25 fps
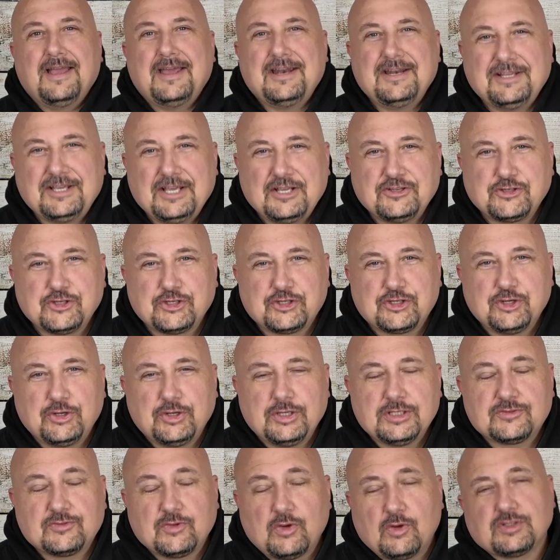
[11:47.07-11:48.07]
And in case you're
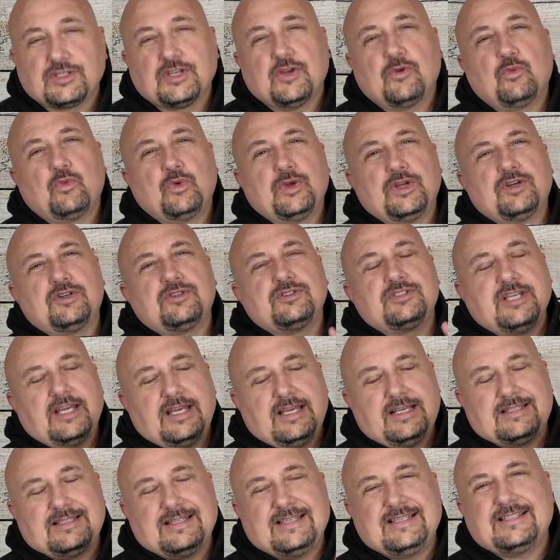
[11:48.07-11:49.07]
curious, folks, it will
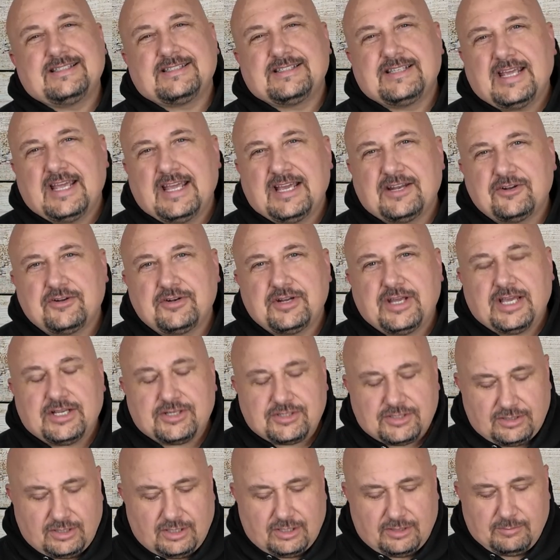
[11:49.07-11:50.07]
take these standard
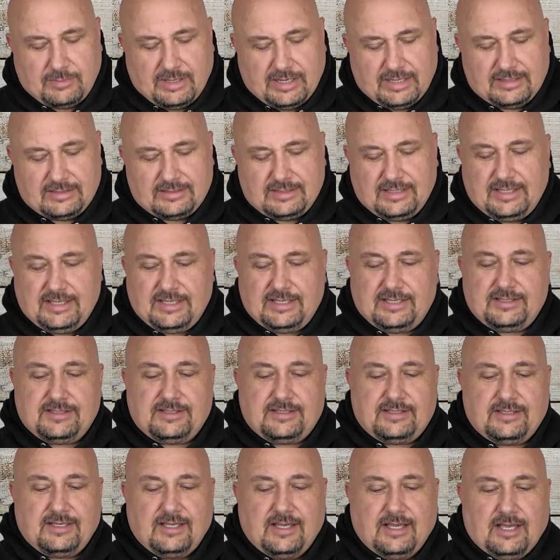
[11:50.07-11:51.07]
Echelon
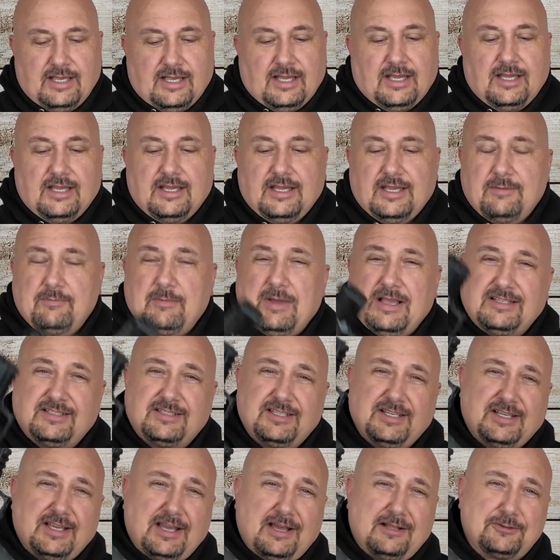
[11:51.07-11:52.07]
magazines. It might
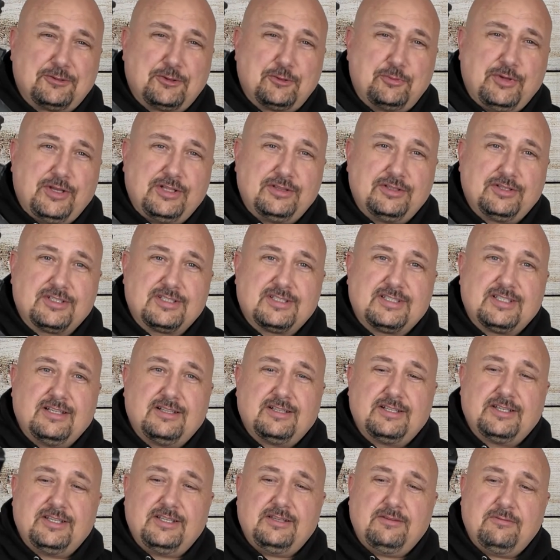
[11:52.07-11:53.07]
stick out a little bit and look
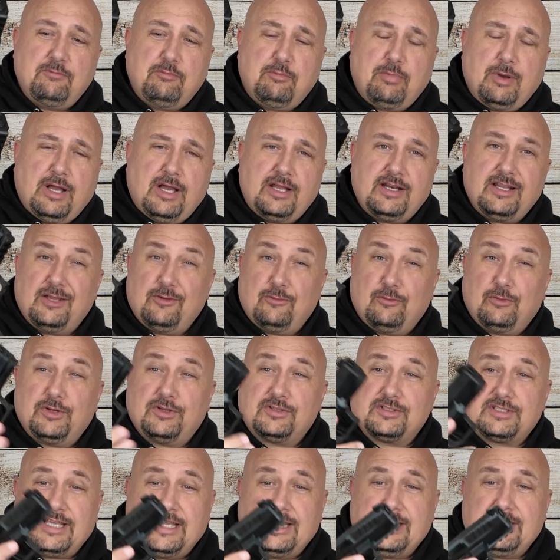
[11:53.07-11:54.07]
silly, but it
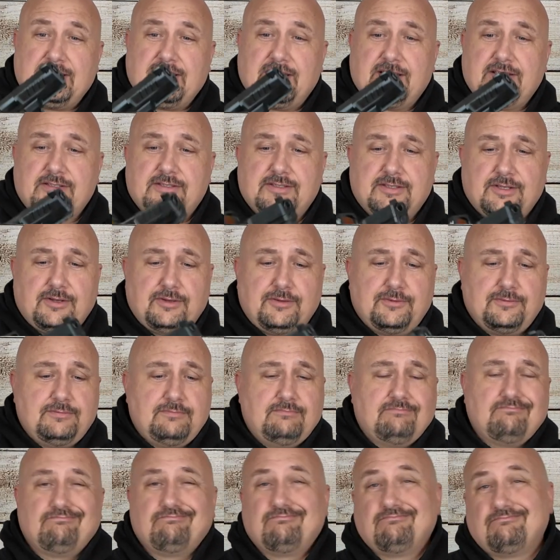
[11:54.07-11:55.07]
will take it.
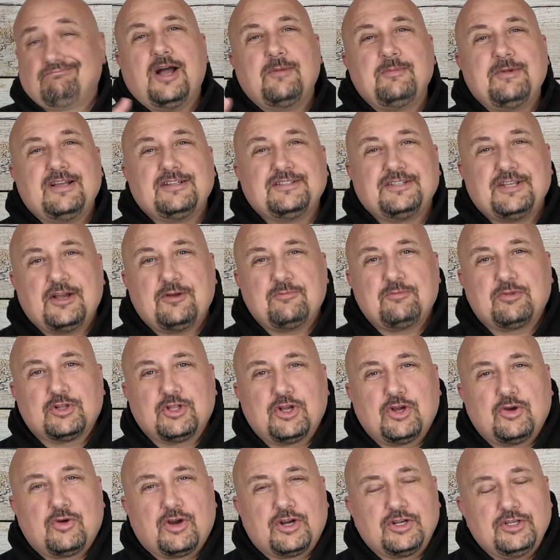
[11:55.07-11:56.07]
So comment down
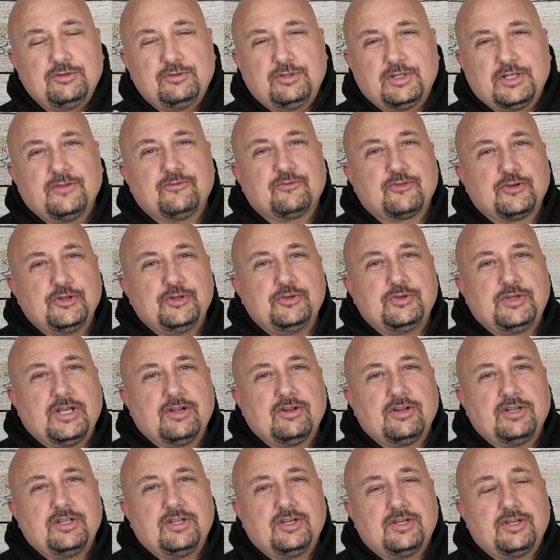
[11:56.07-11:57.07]
below. Are you looking for a new
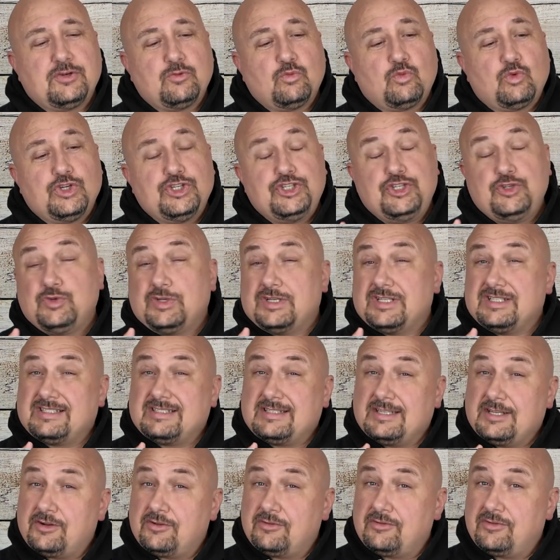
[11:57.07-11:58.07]
carry gun? Would you
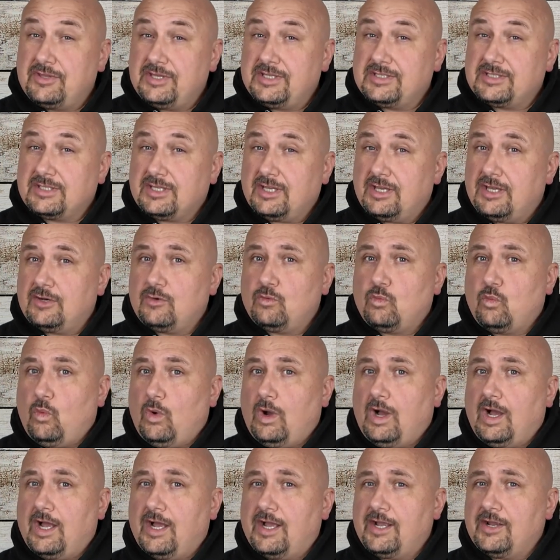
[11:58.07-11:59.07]
consider this gun?
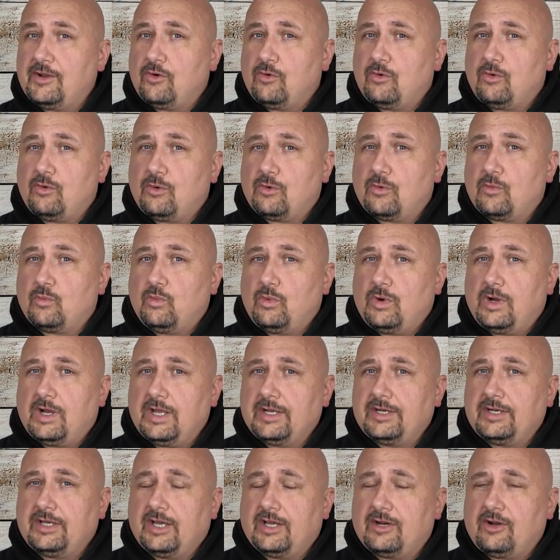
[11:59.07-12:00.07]
Why or
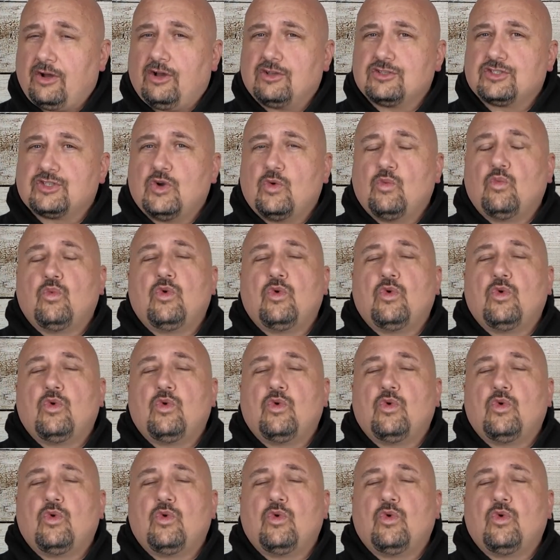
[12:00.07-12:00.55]
why not? Also,